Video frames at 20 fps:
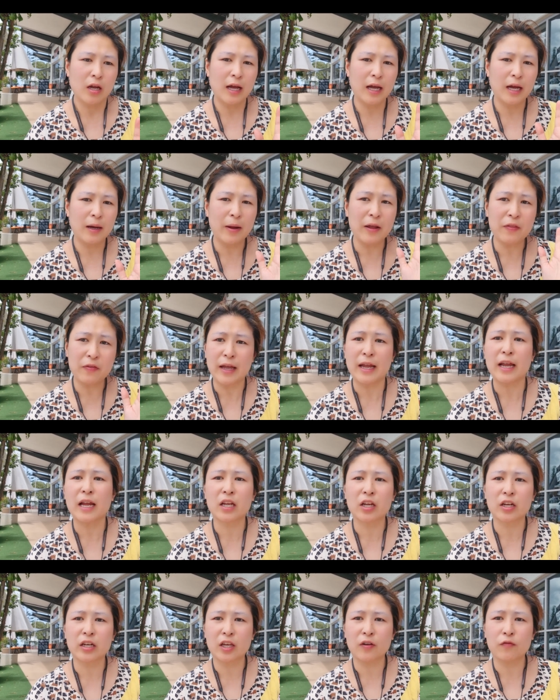um, and they
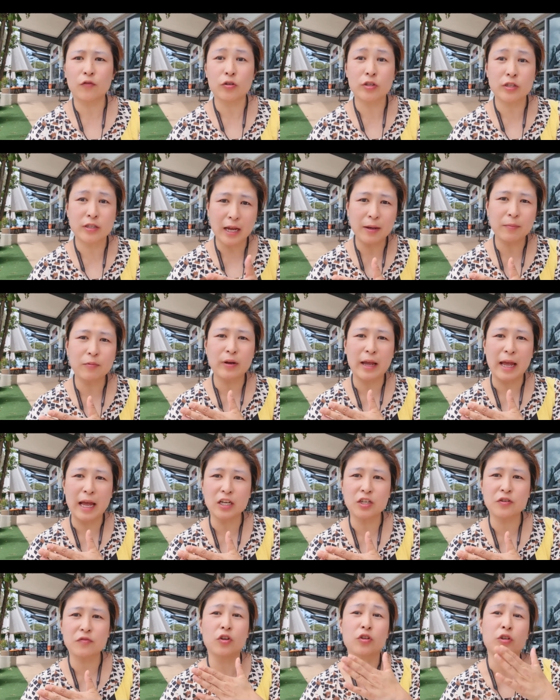are going to give you stable
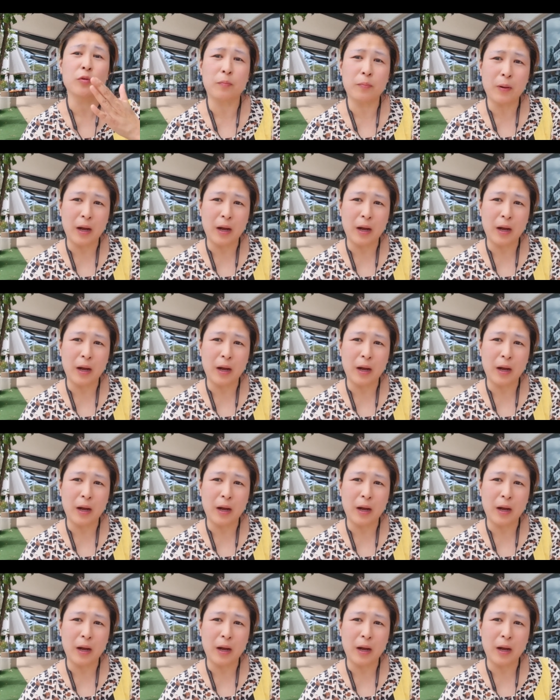cash flow to